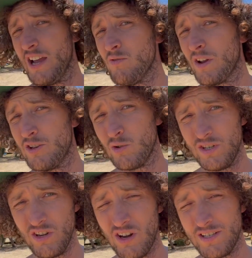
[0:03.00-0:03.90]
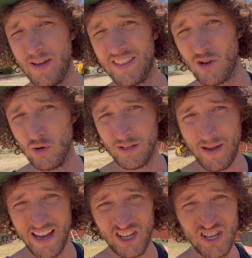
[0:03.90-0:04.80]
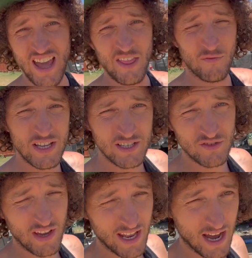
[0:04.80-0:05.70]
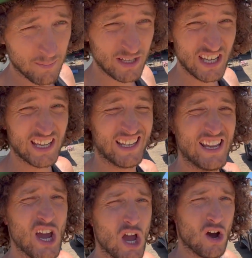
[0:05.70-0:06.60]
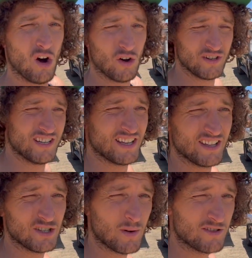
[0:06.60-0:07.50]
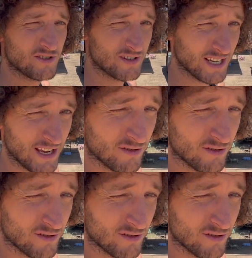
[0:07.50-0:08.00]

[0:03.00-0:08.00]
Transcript: we're going to talk to you guys about the cooling package, the viscous fan hub particularly, on the 200 Series Land